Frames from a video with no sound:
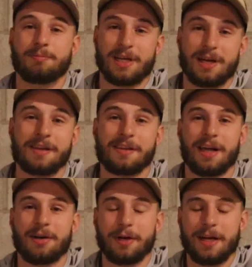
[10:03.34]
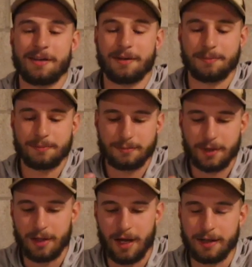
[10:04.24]
because of that reason,
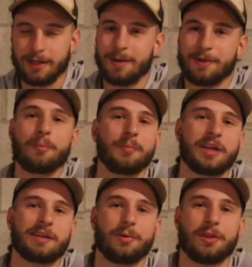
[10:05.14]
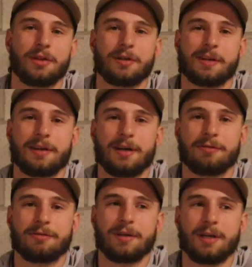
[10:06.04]
a lot of times I'll mix it with other
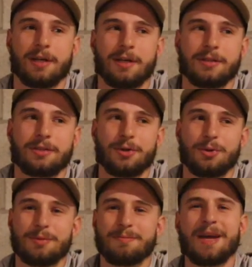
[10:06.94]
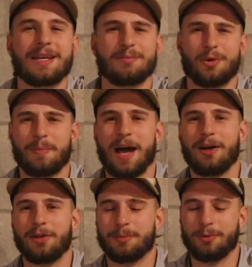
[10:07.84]
stuff to make it more
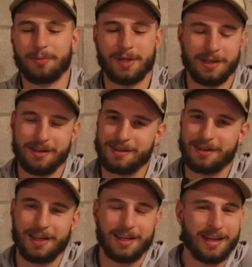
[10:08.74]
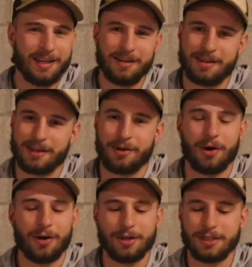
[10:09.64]
palatable, because like it is this
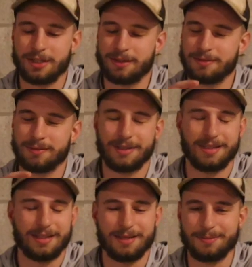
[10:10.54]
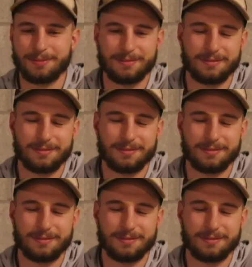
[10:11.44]
harsh, and